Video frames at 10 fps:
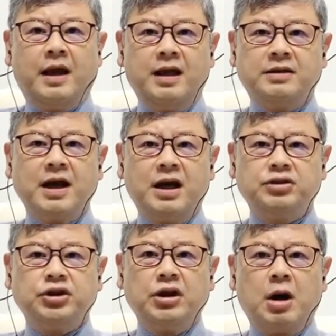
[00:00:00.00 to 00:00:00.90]

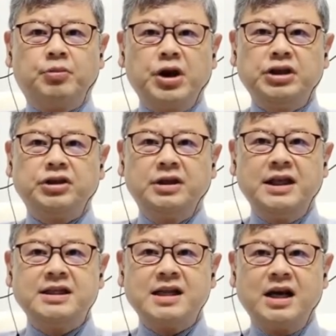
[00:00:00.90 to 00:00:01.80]
Intelligent operation
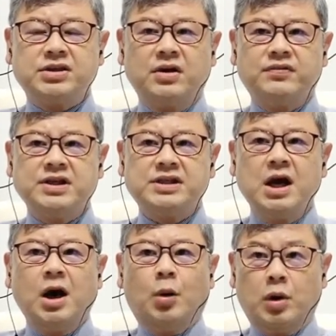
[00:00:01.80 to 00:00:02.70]
leased line service